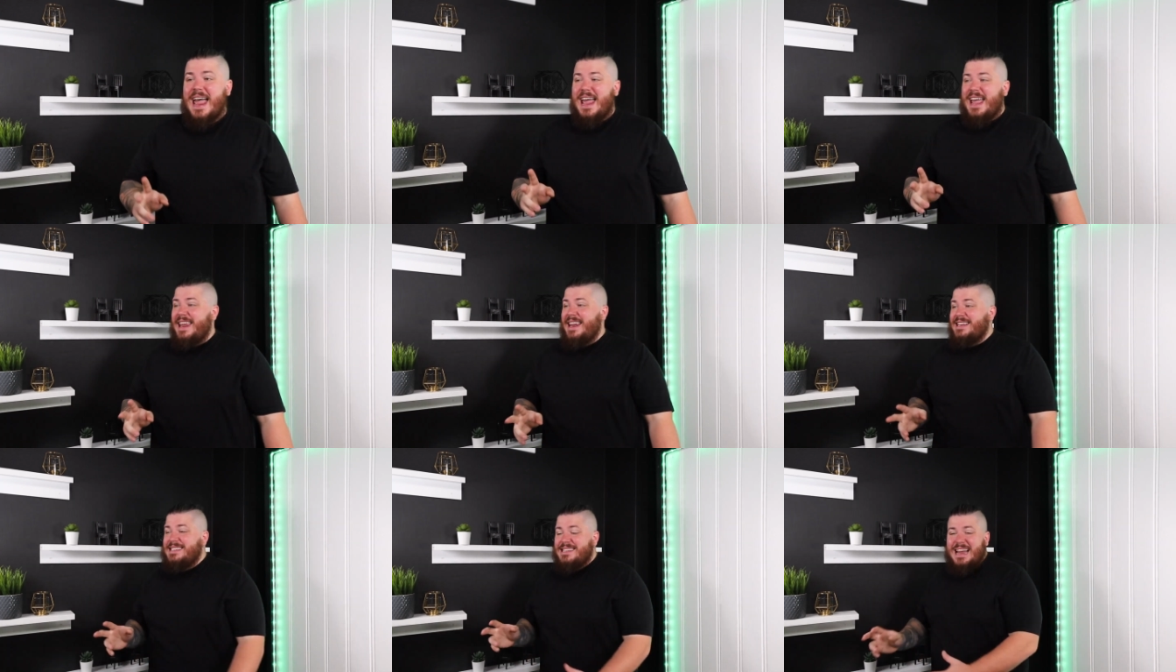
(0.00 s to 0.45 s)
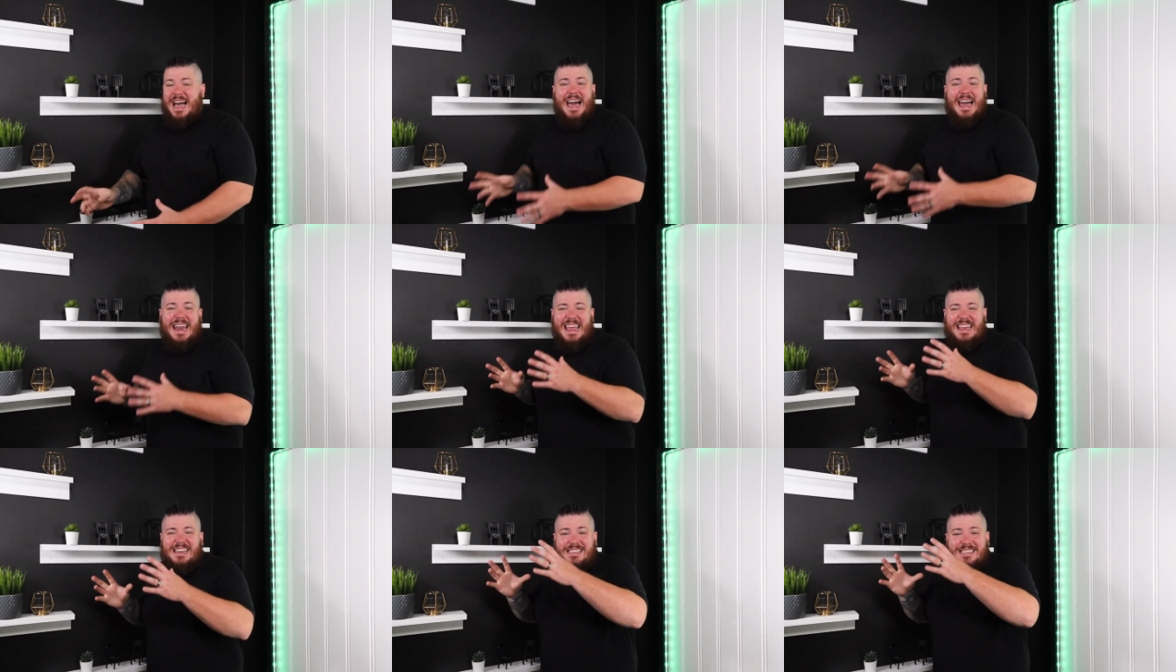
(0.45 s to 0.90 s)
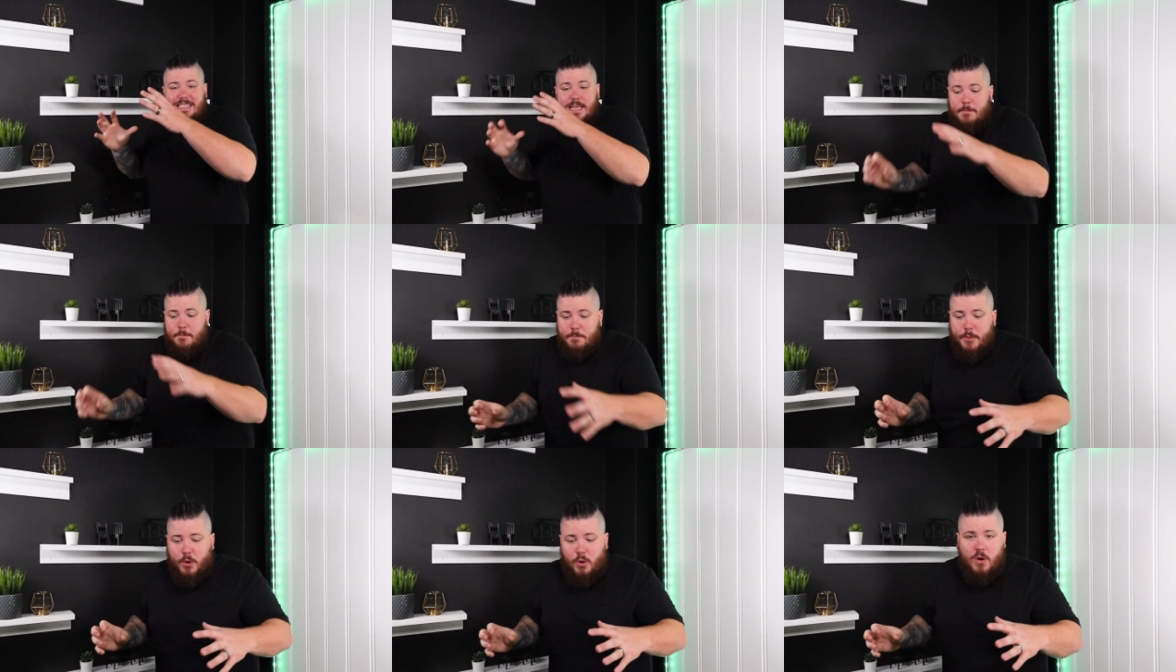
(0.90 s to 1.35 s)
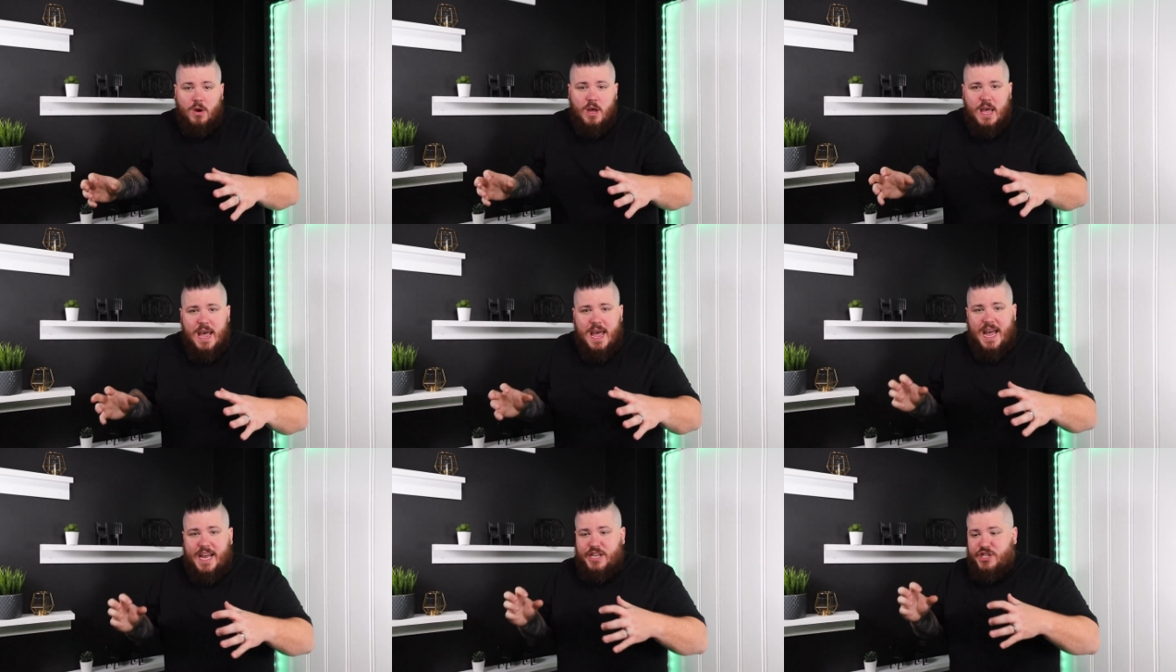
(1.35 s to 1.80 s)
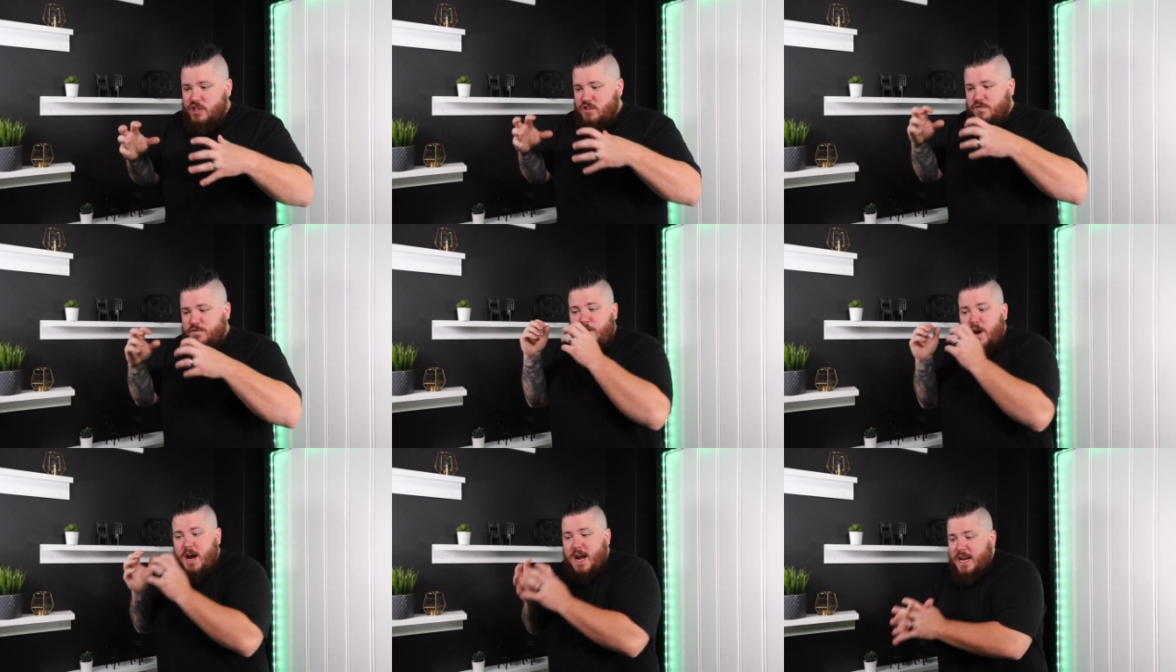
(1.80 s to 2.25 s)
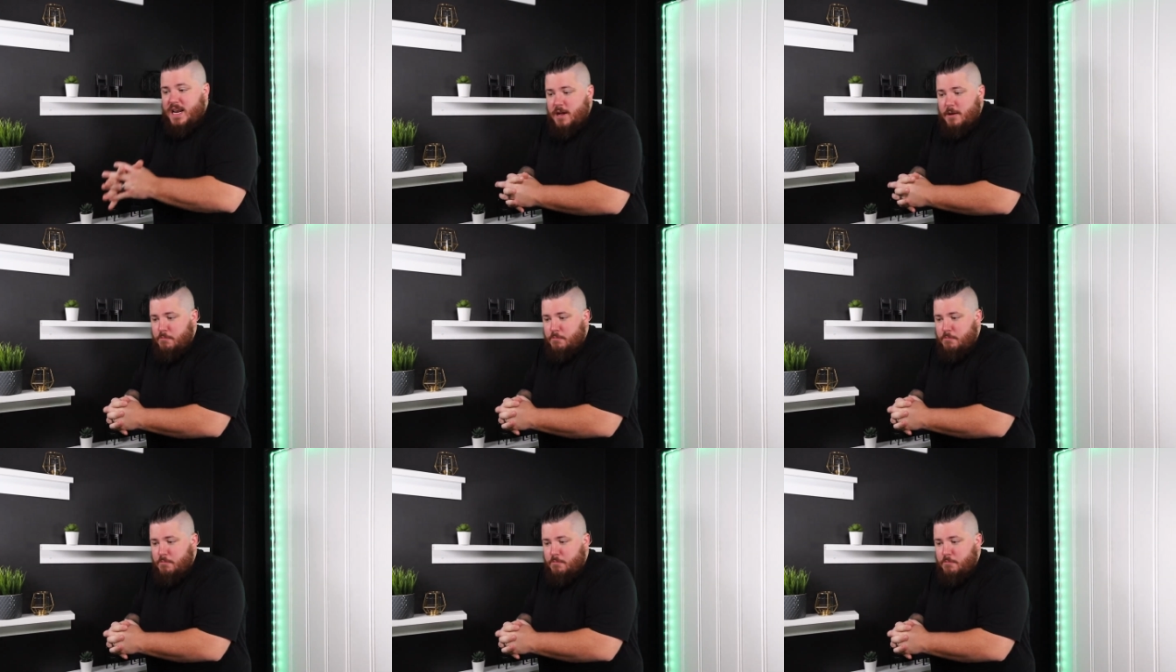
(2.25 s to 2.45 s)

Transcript: It is not as simple as just finding